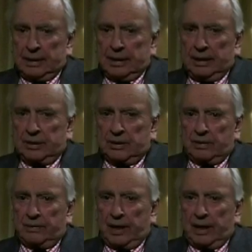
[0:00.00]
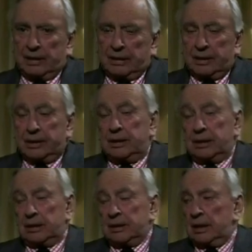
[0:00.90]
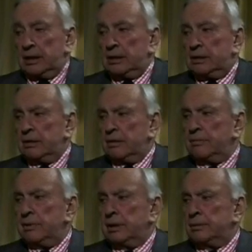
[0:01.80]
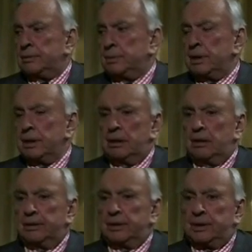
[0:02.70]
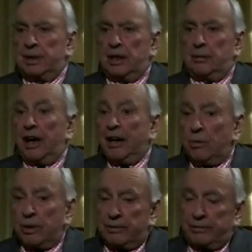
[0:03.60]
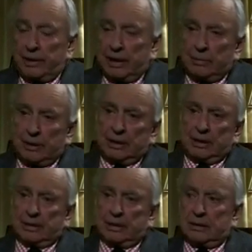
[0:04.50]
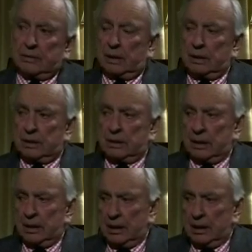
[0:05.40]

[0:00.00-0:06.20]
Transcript: He should have asked. It's easy to say he should have, but it was pretty clear at the time I would have, had I been in that situation.